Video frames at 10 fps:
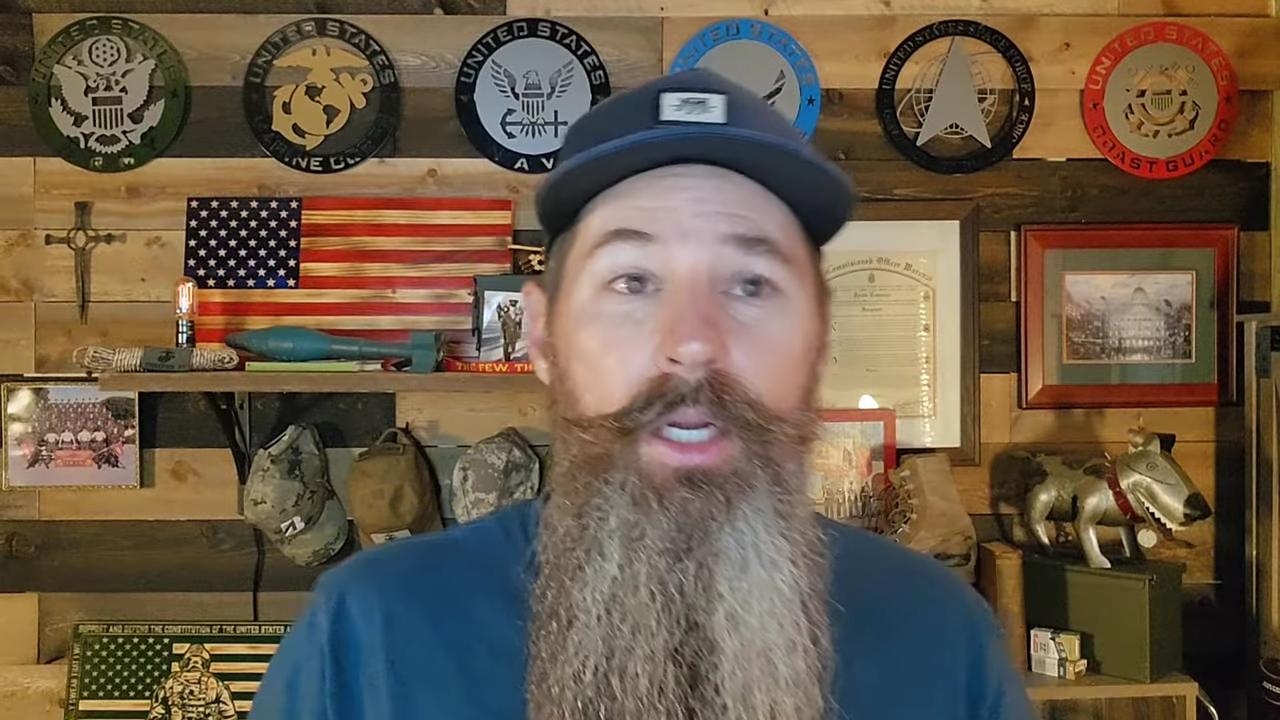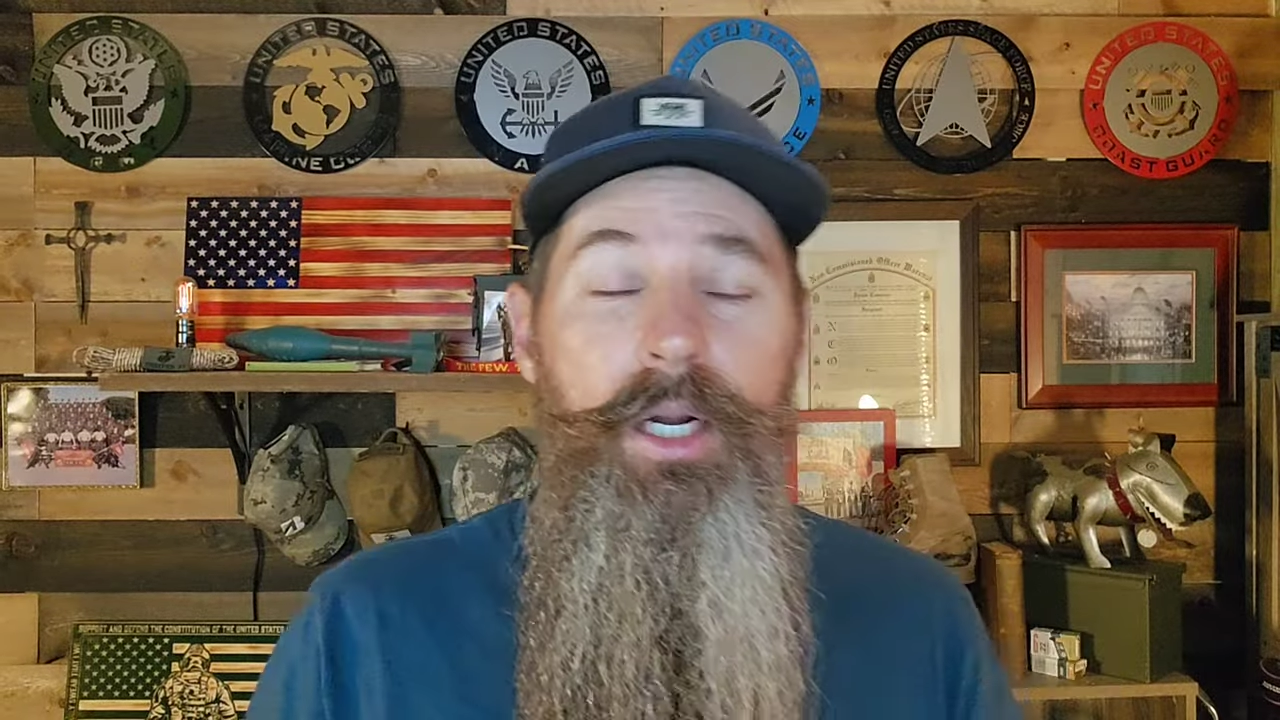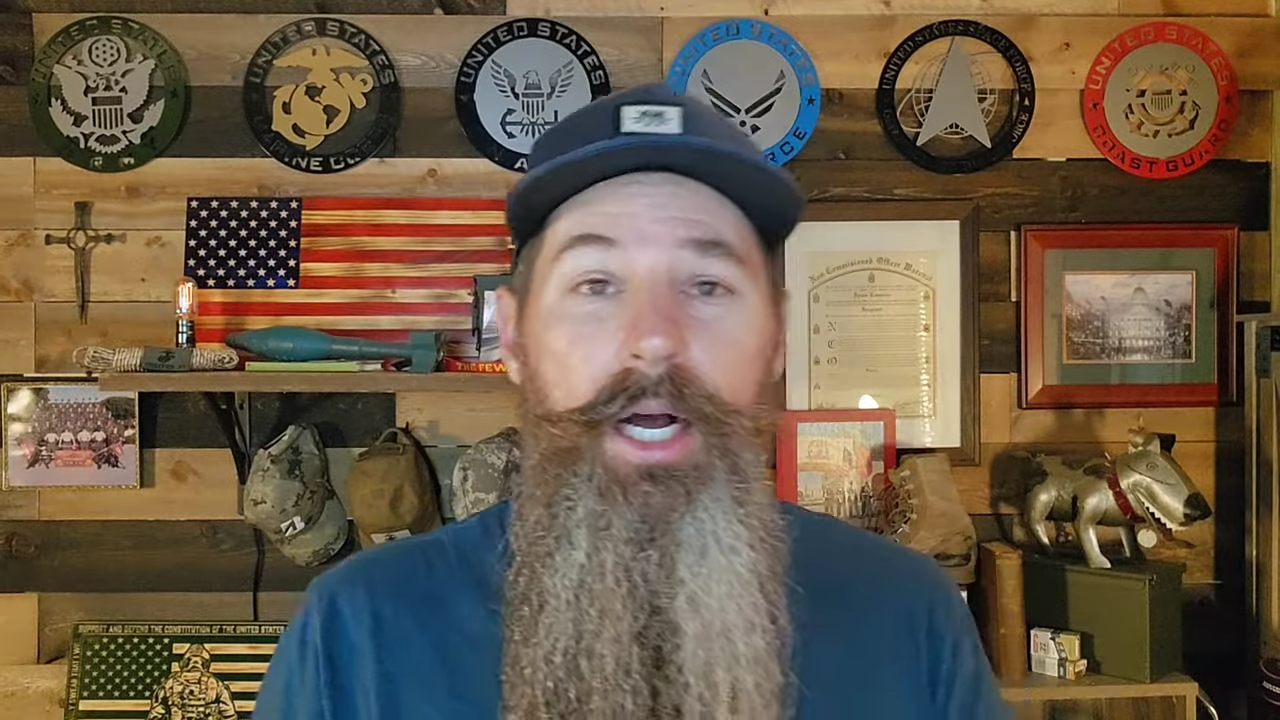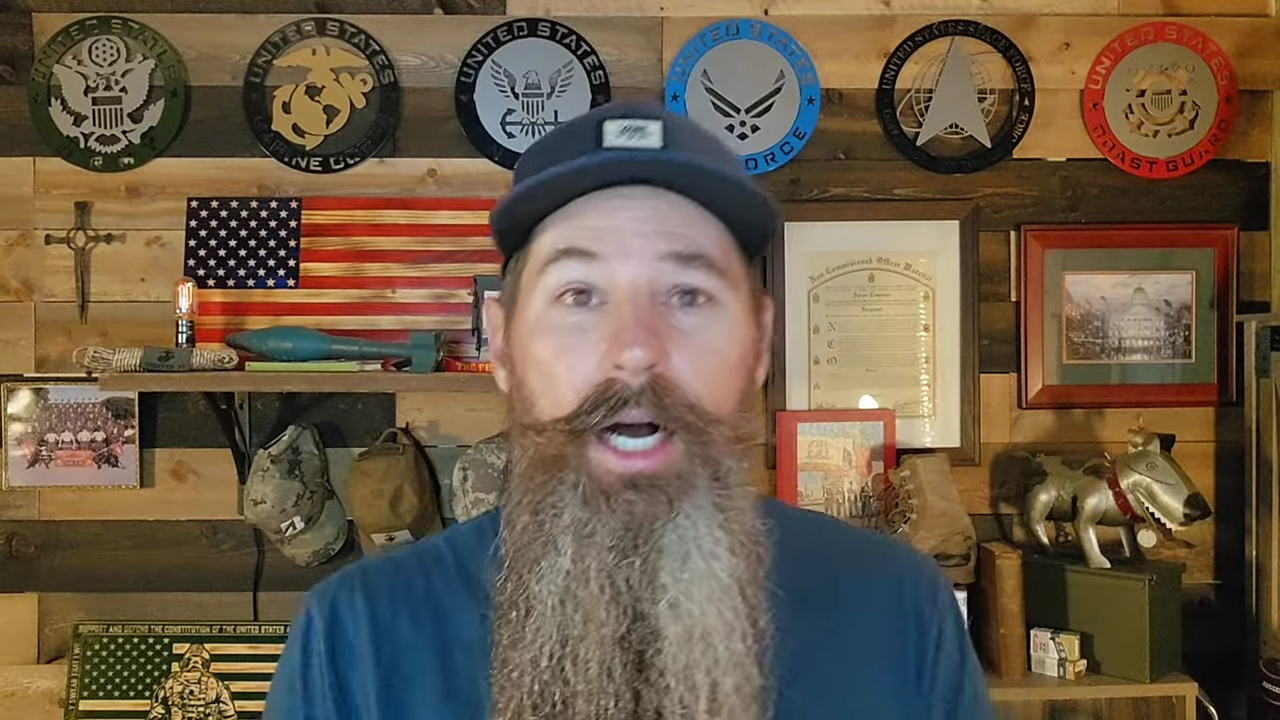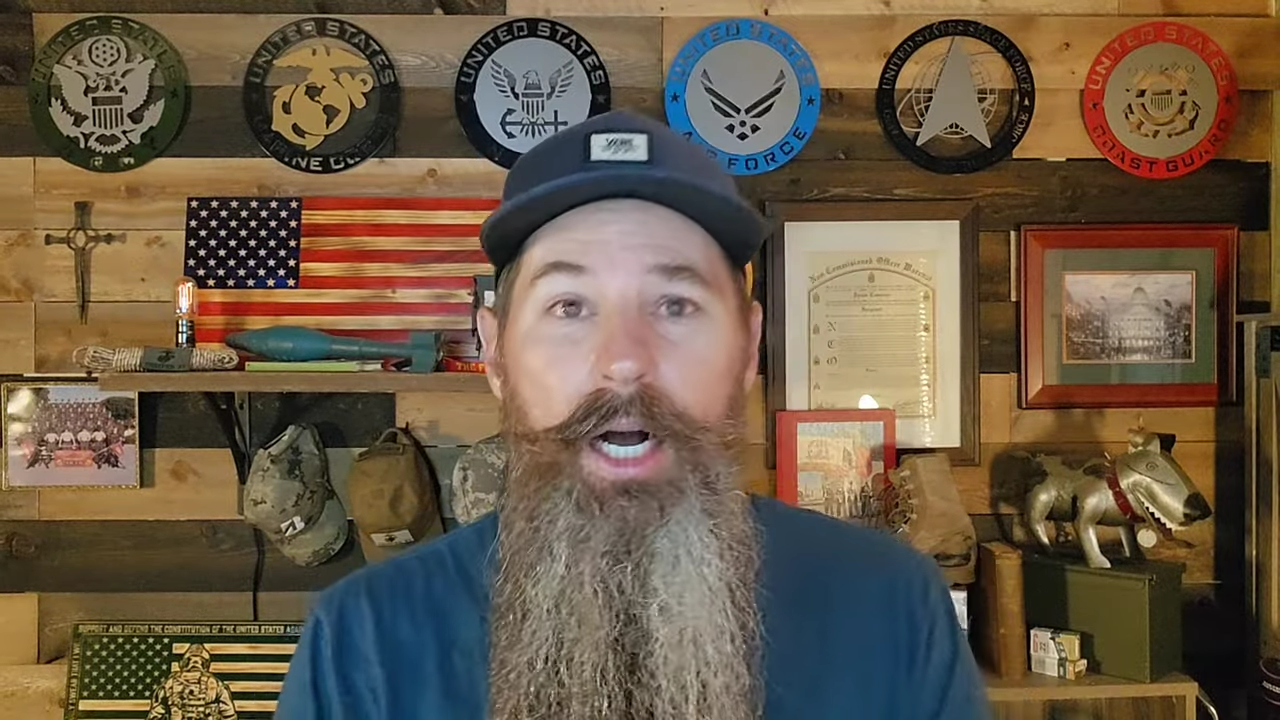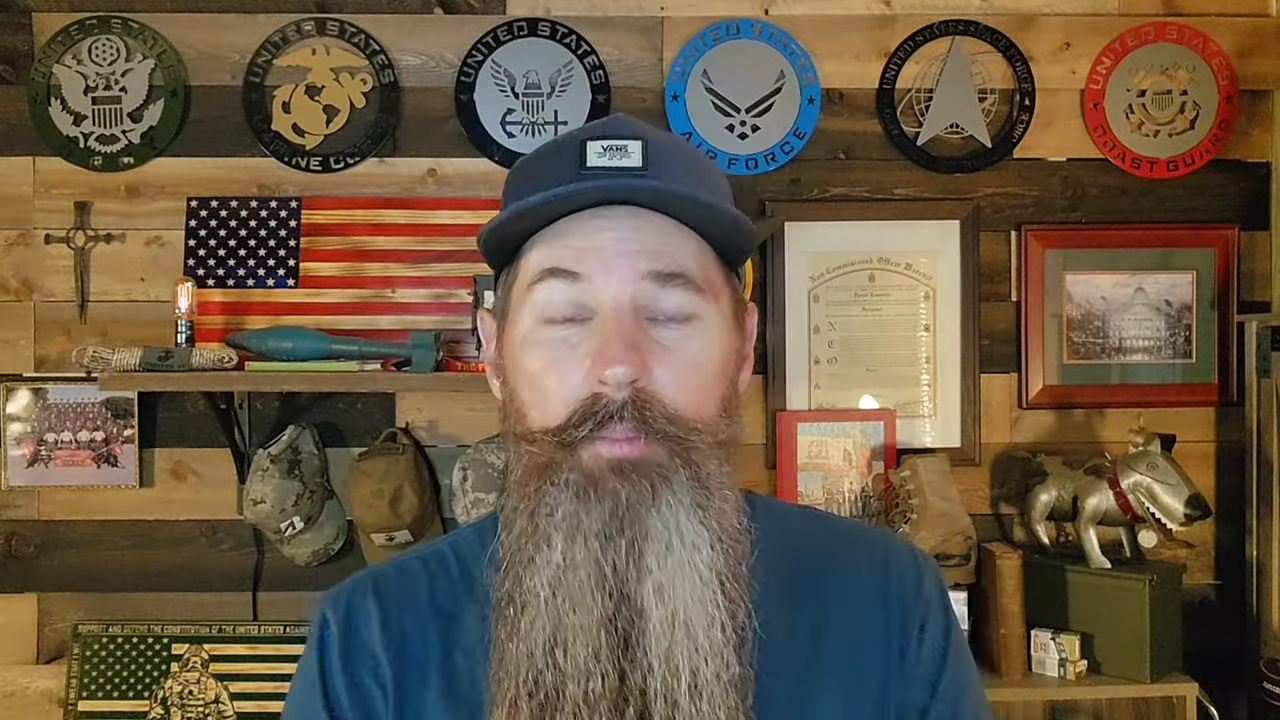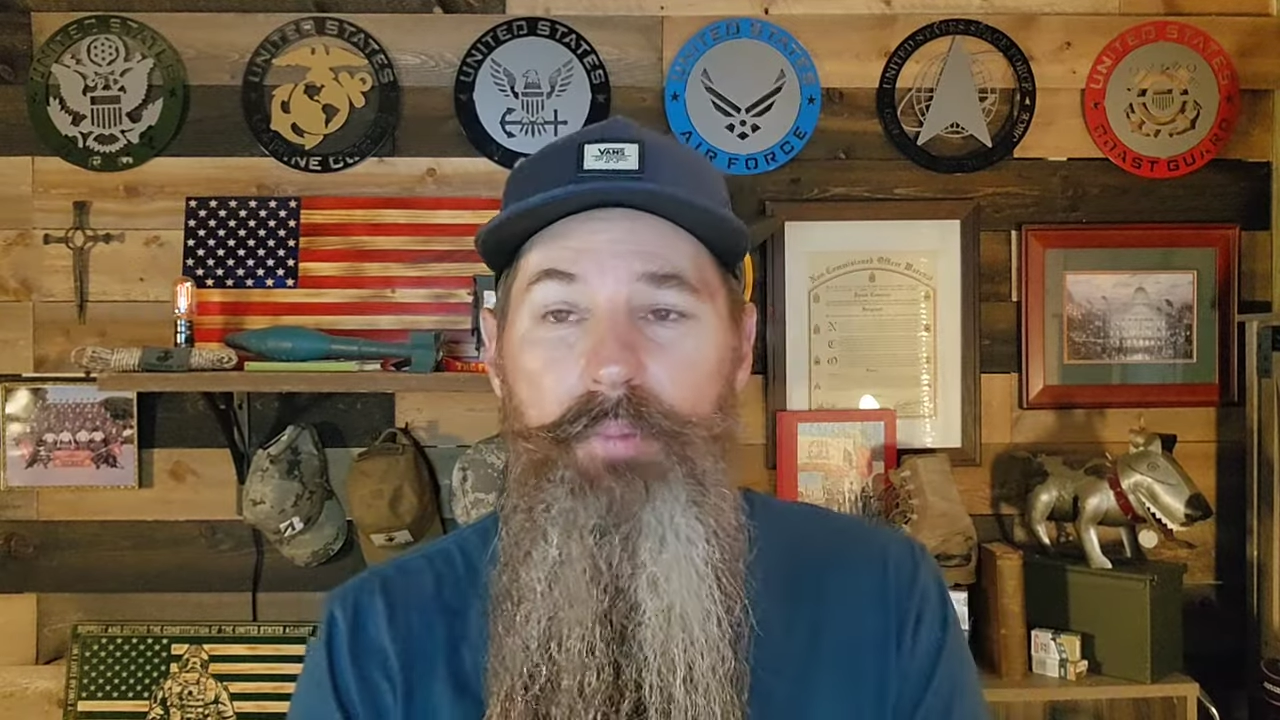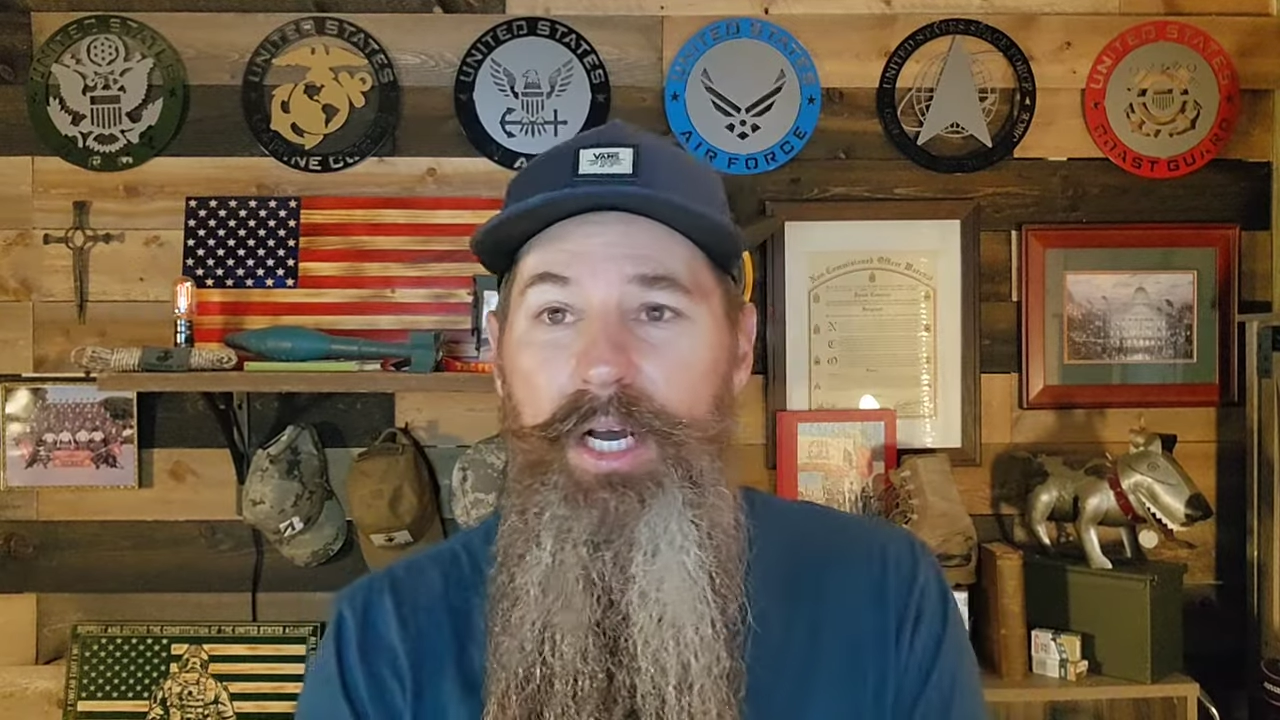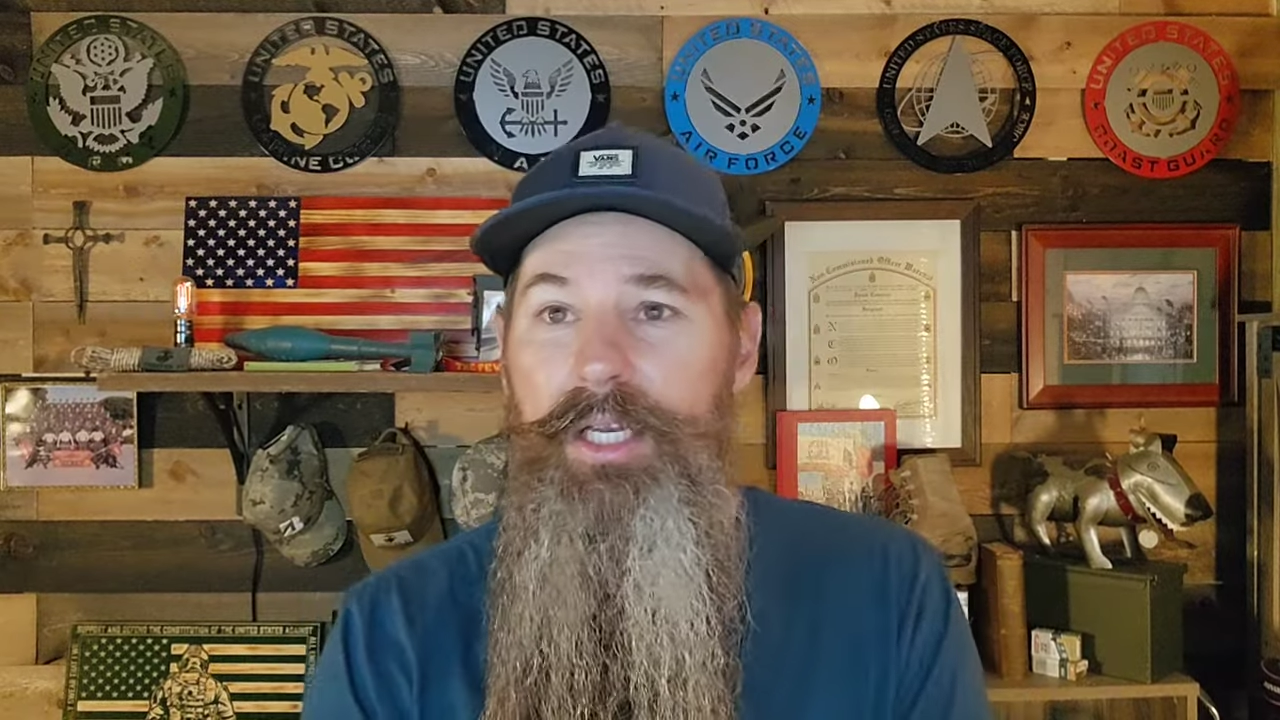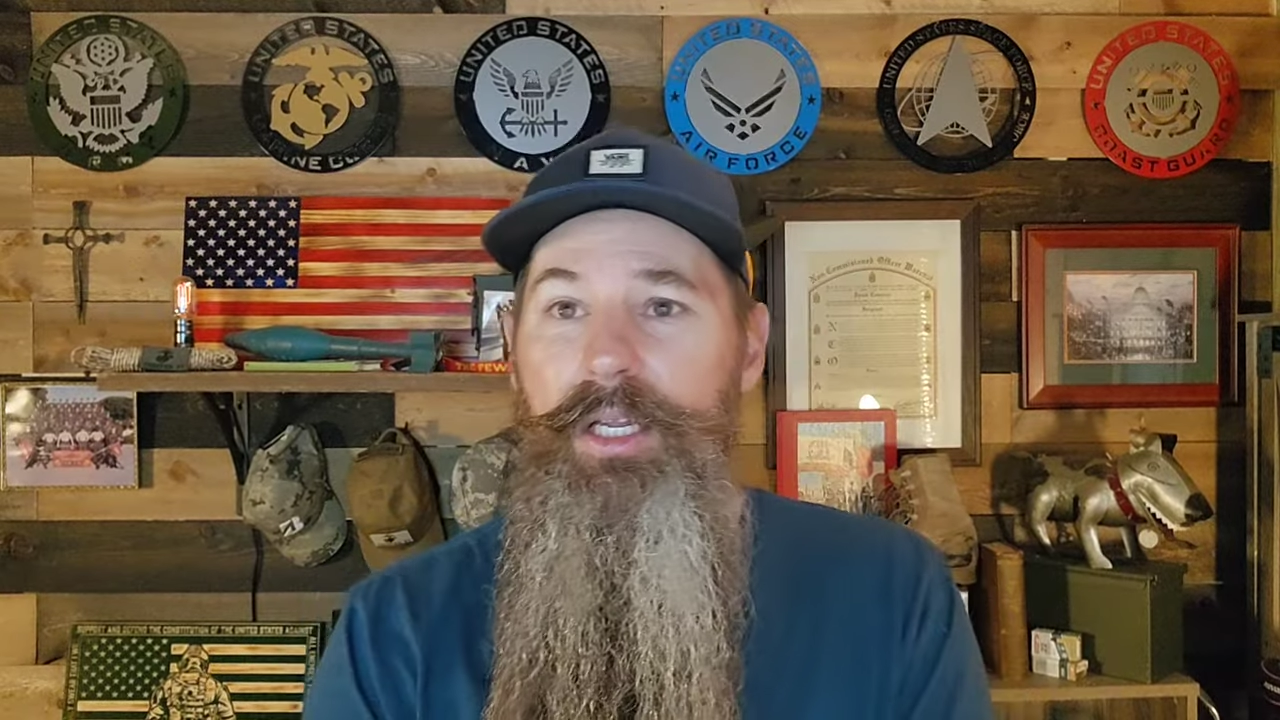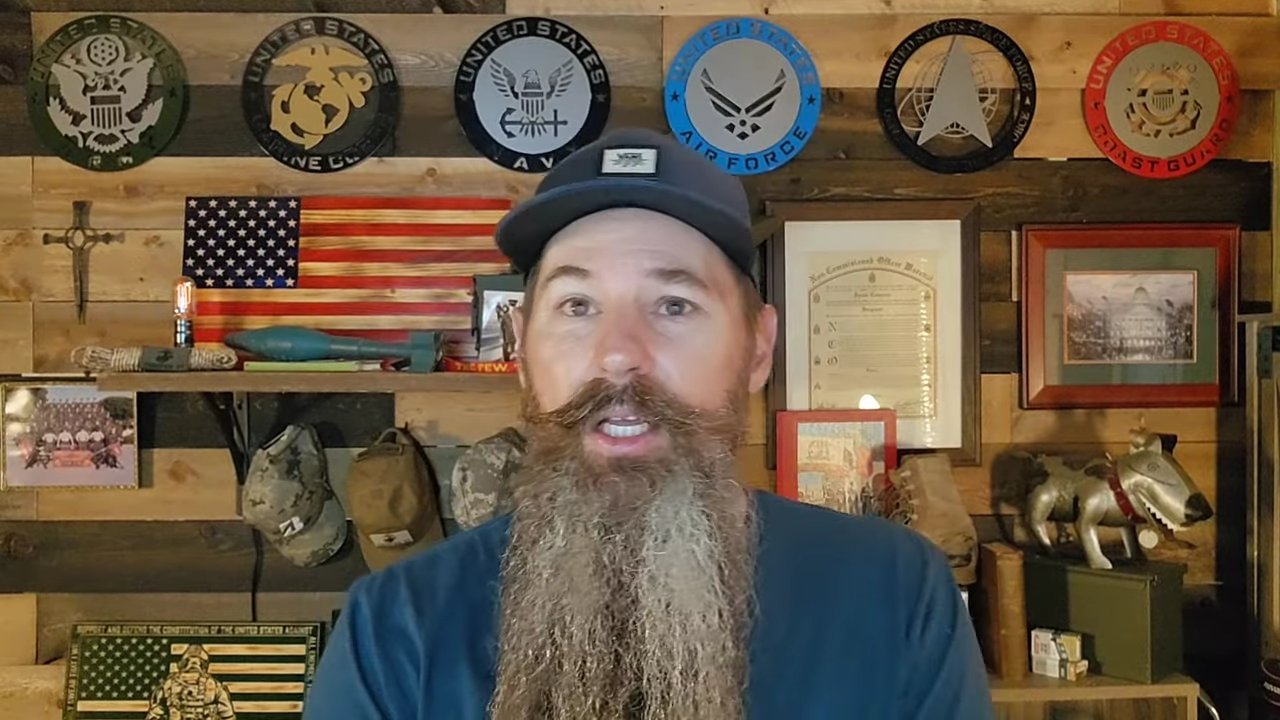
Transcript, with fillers: uh, but